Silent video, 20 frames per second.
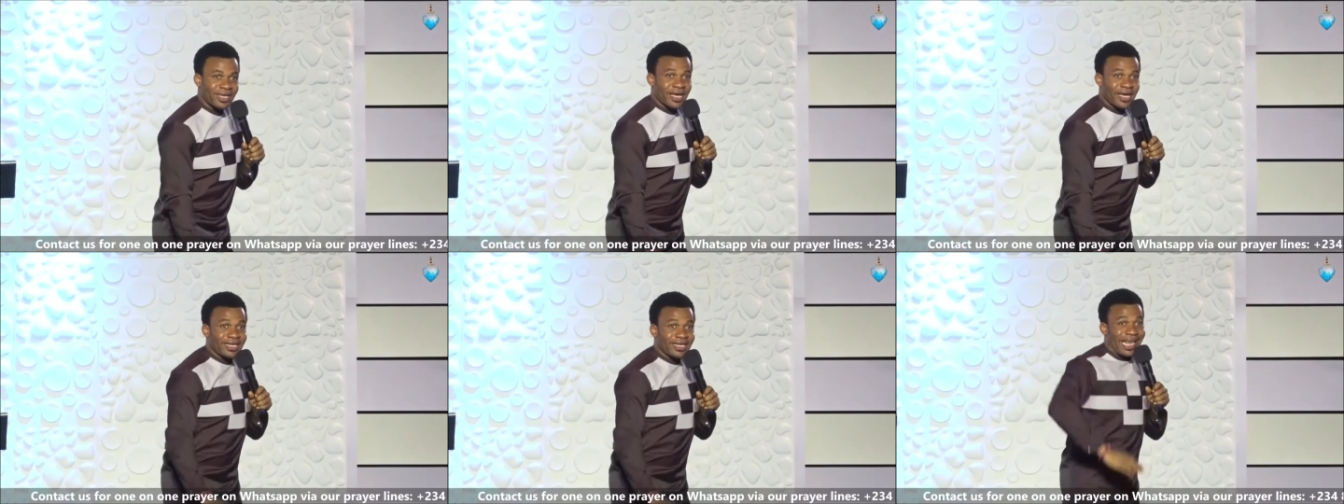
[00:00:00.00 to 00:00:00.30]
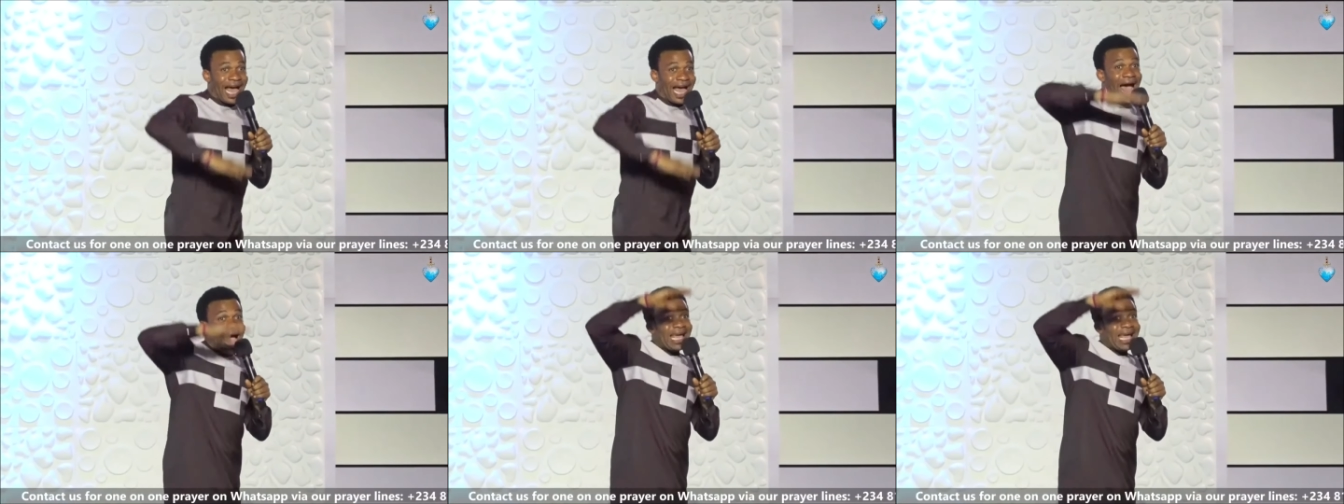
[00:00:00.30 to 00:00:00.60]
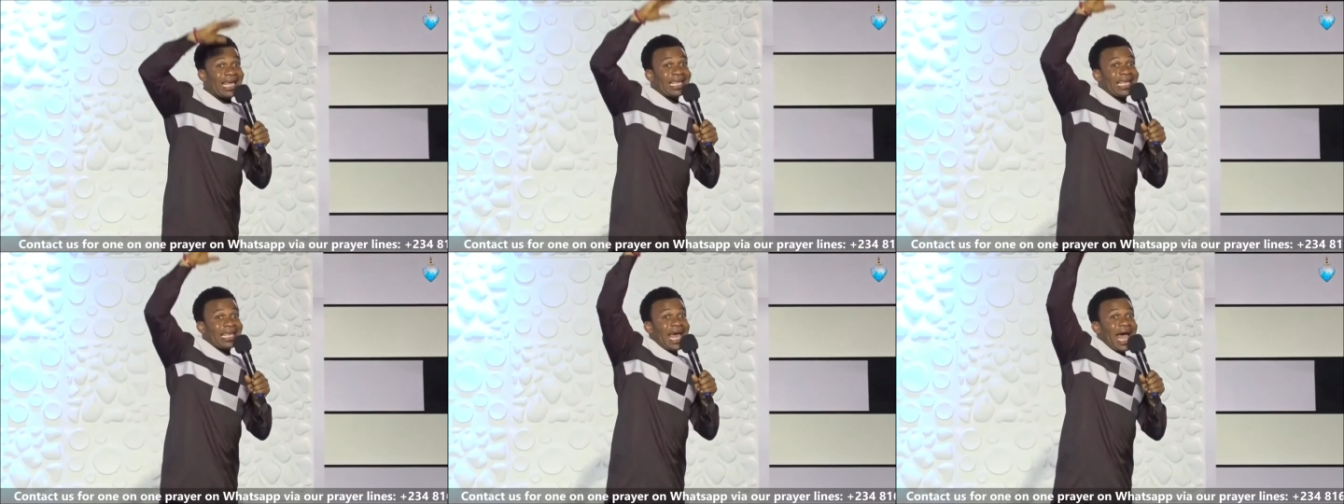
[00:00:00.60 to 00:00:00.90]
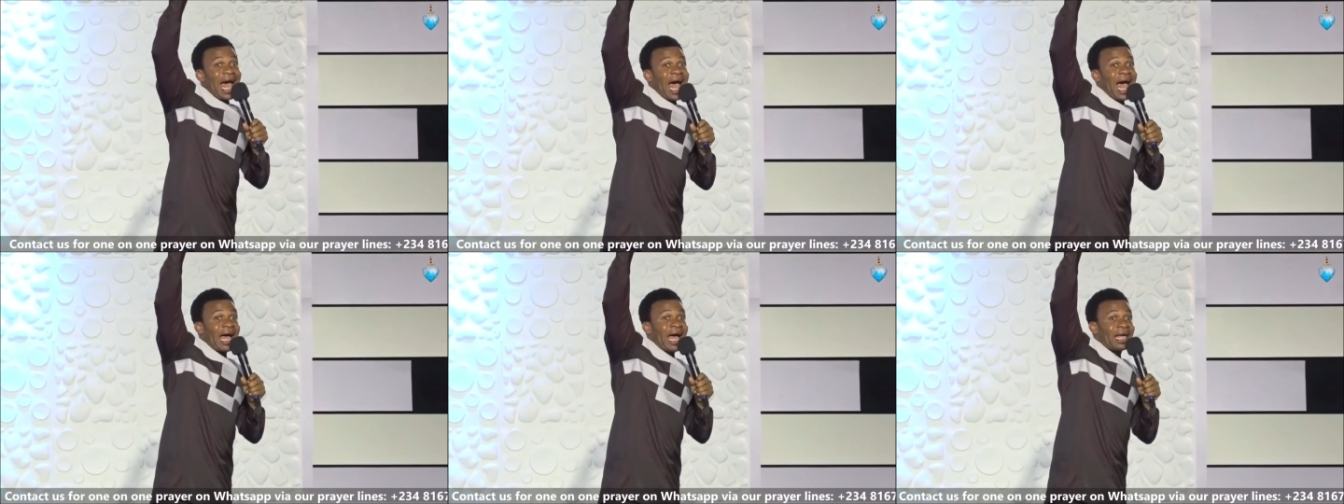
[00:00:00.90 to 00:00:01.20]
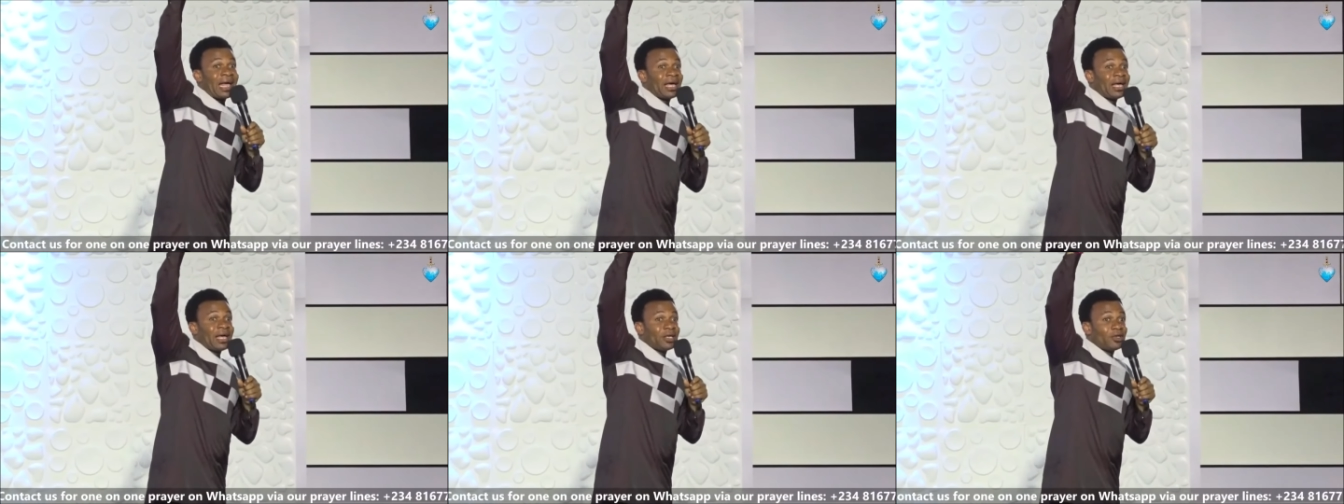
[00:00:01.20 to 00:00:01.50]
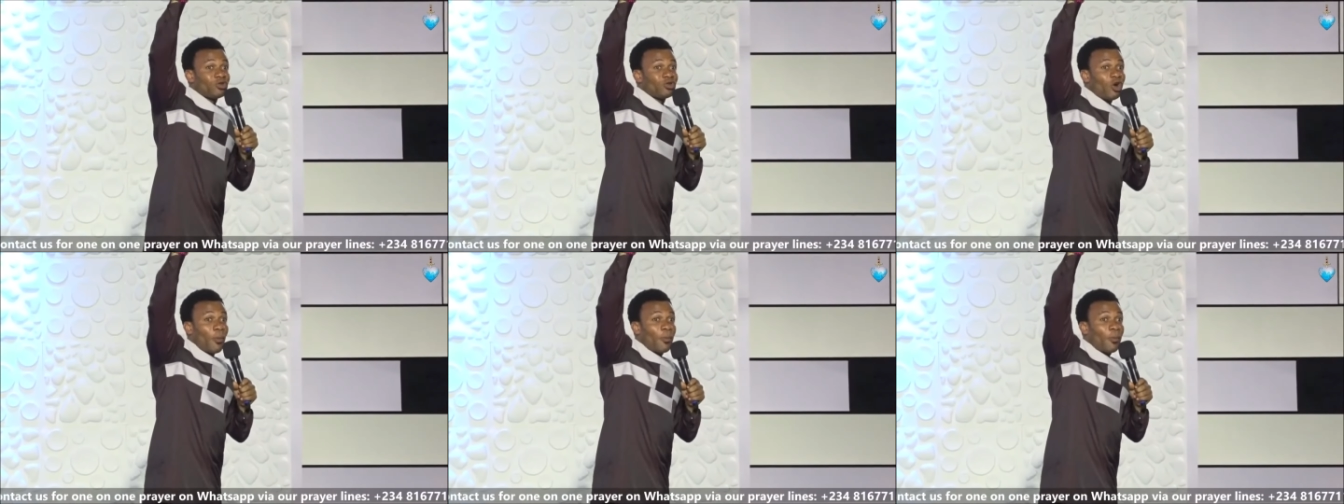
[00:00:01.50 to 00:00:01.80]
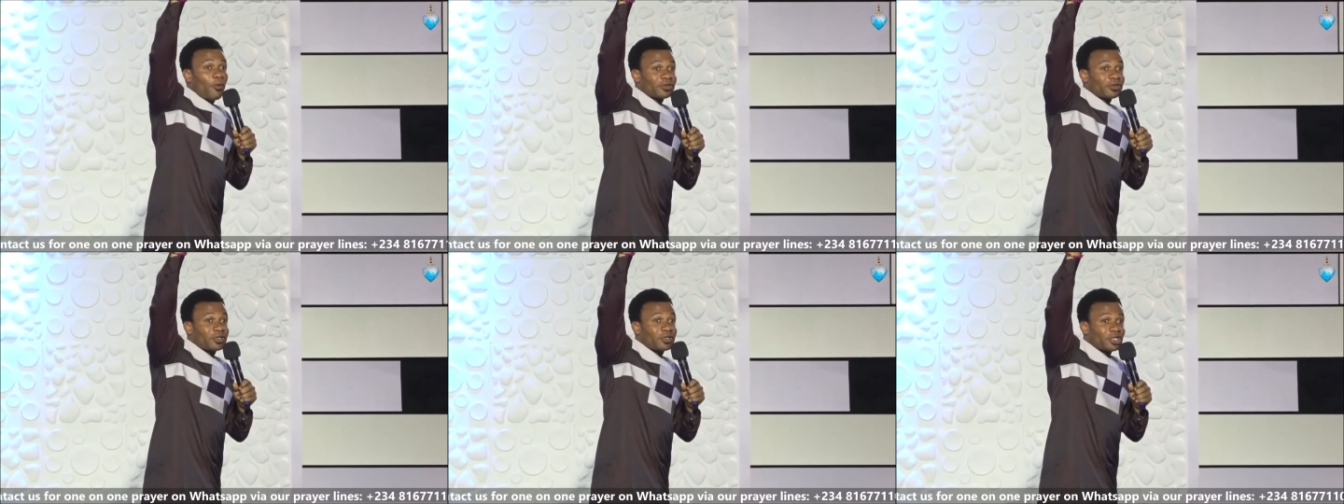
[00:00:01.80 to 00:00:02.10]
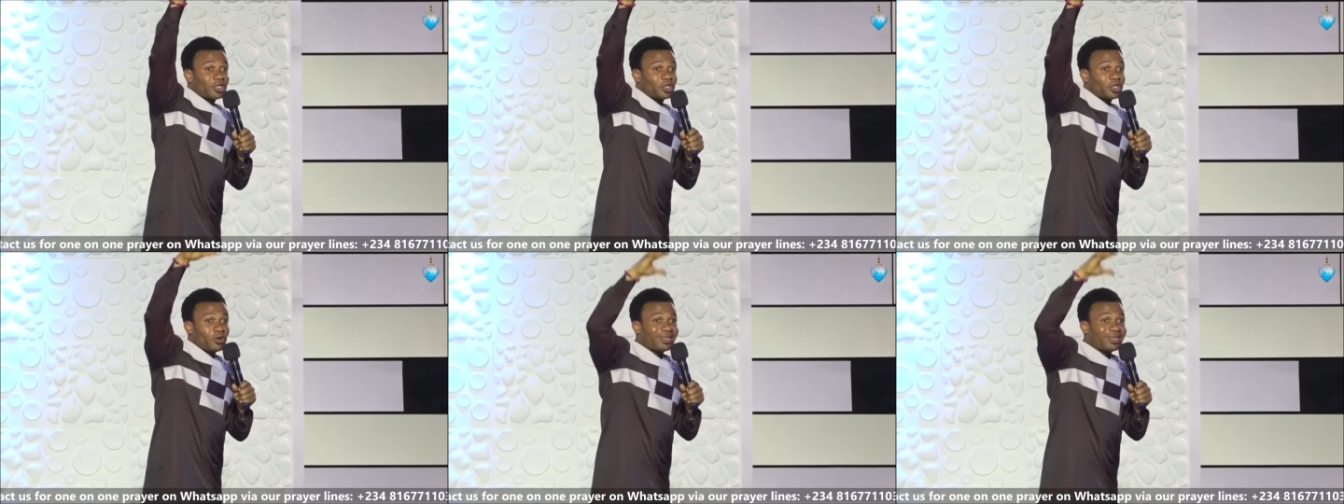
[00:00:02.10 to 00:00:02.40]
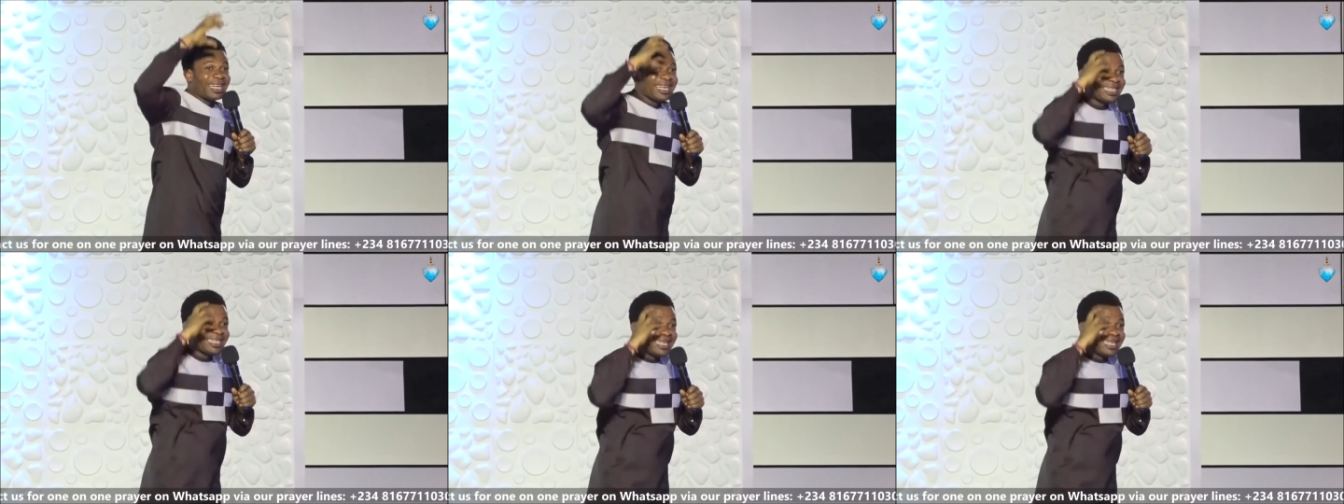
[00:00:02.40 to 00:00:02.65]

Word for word: The higher your position,